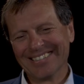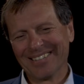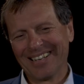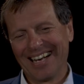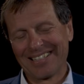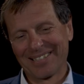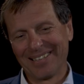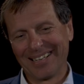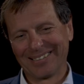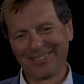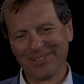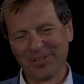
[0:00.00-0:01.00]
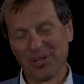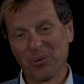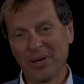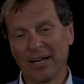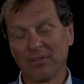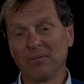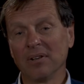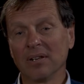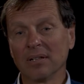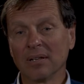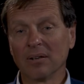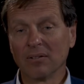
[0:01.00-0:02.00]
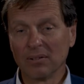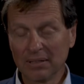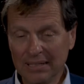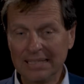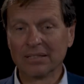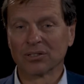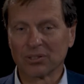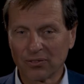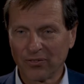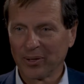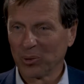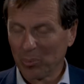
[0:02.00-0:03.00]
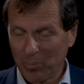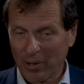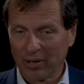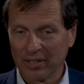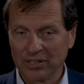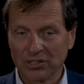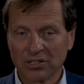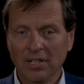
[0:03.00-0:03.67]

In the last election, you know, we had leaders of federal parties